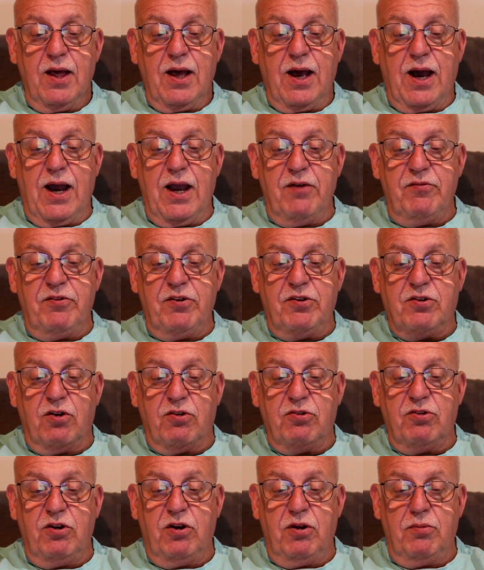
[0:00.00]
Higher
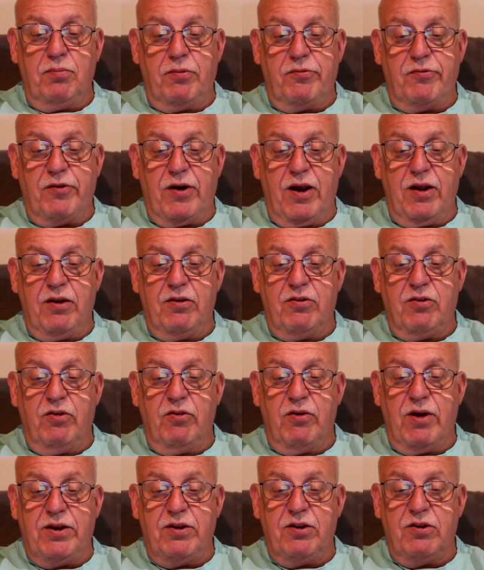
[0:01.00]
viscosity provides
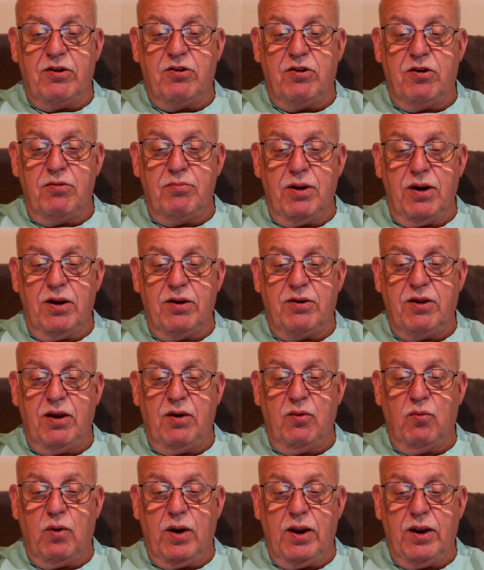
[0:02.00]
greater
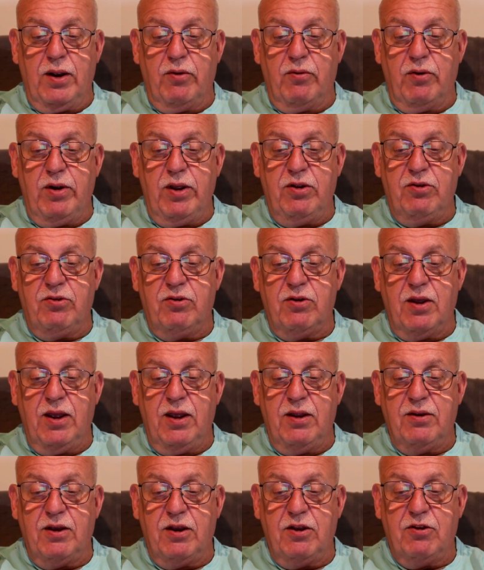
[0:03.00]
stability when grease
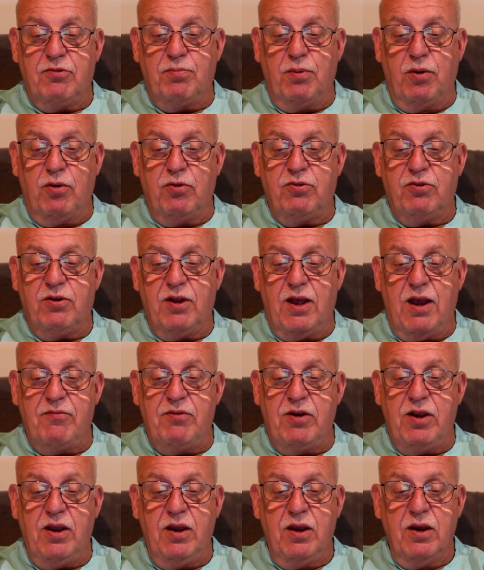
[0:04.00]
is exposed to
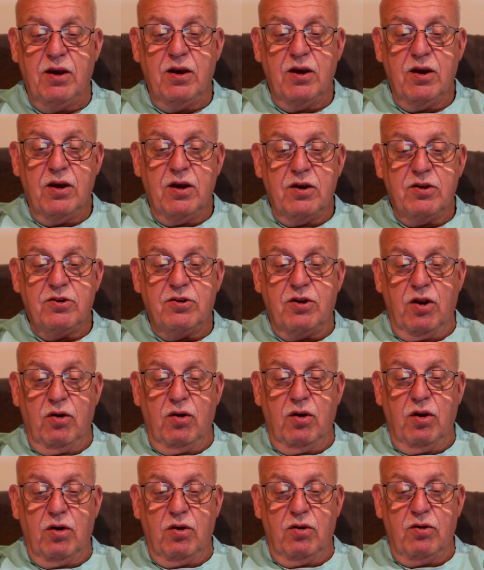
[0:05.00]
heavy,
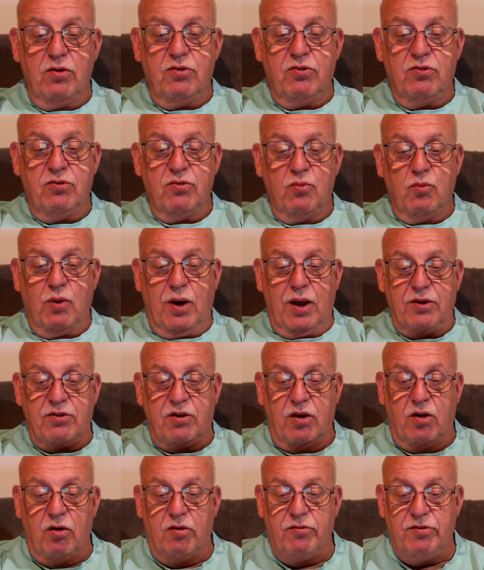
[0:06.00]
slow loads, while
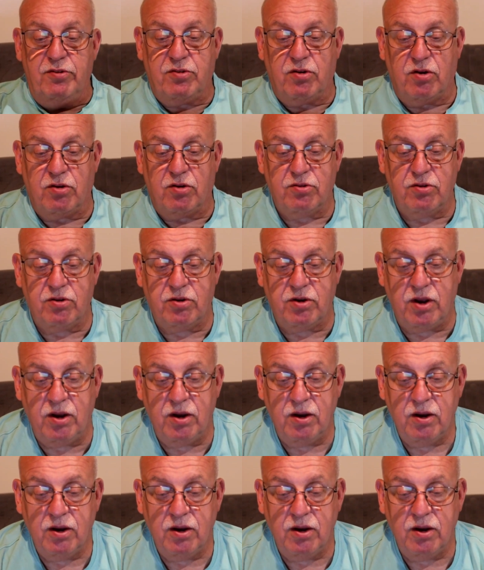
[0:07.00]
slow viscosity